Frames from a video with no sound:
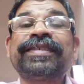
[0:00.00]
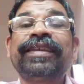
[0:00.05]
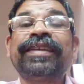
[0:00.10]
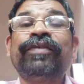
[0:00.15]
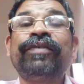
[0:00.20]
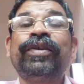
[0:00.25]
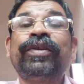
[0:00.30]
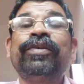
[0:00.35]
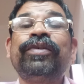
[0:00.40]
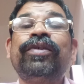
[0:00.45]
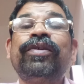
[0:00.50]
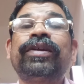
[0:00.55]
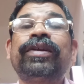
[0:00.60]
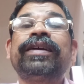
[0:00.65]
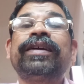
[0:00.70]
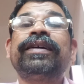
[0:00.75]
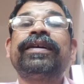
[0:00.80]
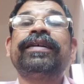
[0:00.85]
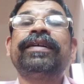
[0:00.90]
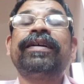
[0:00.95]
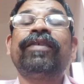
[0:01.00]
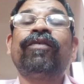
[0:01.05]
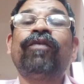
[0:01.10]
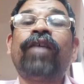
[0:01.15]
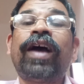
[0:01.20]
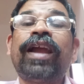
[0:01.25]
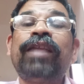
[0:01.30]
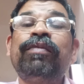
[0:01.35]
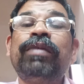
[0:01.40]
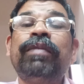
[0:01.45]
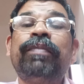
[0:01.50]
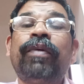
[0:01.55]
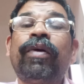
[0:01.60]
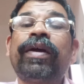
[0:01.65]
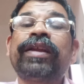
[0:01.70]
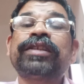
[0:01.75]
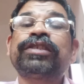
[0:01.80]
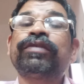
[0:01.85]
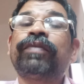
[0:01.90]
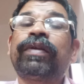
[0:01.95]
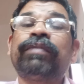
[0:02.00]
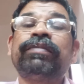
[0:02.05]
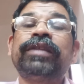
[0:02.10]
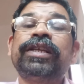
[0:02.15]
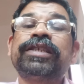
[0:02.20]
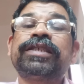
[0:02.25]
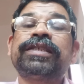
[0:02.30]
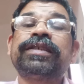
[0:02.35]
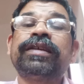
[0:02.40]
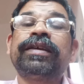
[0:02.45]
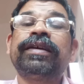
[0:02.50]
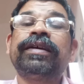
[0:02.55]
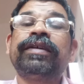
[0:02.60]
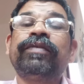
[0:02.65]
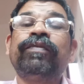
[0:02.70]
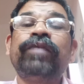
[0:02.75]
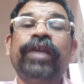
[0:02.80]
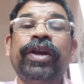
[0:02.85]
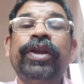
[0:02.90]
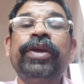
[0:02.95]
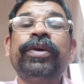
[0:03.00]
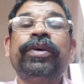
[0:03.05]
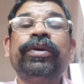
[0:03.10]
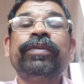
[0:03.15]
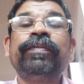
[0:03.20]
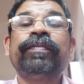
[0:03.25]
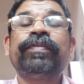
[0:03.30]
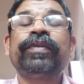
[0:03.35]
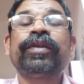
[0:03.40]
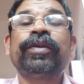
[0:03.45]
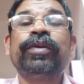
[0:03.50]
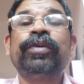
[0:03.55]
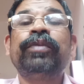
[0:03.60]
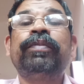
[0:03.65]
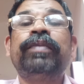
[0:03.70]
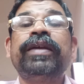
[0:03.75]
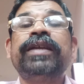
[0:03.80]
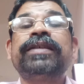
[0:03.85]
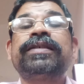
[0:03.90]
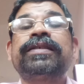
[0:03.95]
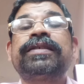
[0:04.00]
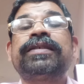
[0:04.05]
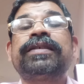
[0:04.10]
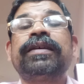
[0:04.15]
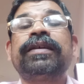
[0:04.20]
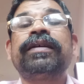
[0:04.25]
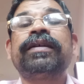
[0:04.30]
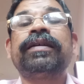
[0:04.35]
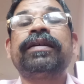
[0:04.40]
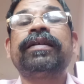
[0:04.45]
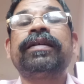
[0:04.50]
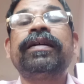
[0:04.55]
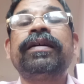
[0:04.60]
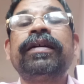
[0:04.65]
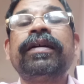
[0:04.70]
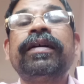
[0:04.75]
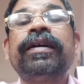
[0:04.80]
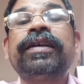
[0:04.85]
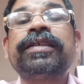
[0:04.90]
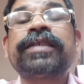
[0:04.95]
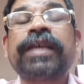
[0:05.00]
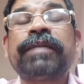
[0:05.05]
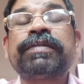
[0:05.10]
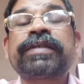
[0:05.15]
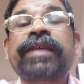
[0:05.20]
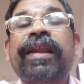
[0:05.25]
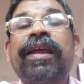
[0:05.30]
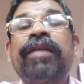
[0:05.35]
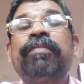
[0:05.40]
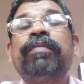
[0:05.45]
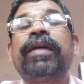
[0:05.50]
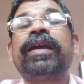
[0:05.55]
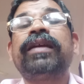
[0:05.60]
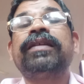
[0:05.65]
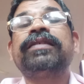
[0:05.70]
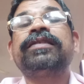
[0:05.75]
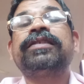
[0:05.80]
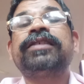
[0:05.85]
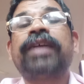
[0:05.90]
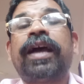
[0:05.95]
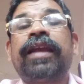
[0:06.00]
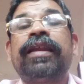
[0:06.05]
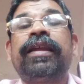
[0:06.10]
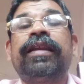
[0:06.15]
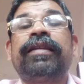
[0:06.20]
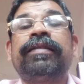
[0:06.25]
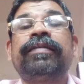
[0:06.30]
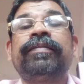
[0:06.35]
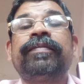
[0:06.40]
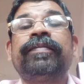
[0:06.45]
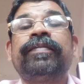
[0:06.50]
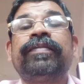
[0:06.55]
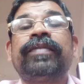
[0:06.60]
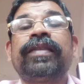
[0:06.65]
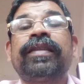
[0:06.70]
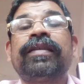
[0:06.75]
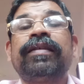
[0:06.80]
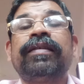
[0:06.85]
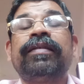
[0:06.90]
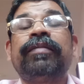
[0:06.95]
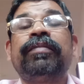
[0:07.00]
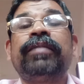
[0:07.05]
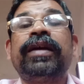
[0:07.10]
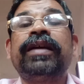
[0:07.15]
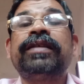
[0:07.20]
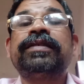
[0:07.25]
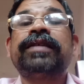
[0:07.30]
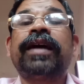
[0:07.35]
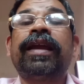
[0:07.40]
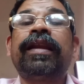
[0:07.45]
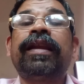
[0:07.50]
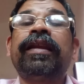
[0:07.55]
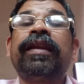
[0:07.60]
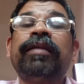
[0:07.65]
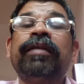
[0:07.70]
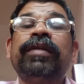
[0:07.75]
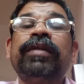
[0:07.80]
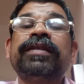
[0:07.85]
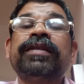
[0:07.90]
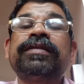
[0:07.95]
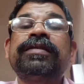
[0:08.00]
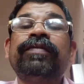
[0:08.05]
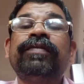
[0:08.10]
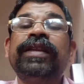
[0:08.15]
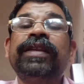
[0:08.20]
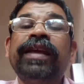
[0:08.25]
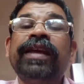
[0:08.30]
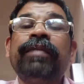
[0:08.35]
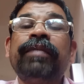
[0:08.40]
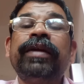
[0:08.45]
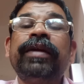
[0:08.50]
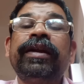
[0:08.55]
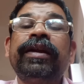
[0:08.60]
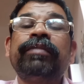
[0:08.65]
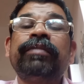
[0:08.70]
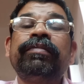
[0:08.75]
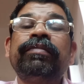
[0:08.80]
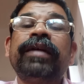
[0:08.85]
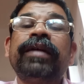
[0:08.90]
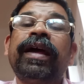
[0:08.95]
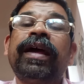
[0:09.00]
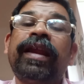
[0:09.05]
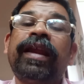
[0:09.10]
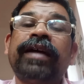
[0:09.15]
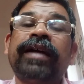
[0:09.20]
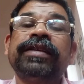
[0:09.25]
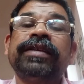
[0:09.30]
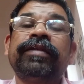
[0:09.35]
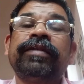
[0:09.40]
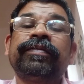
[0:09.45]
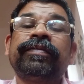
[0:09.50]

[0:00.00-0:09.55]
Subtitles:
if you got valuable points from this video, you please subscribe my channel. My channel name is Vidyabhidham Rajan.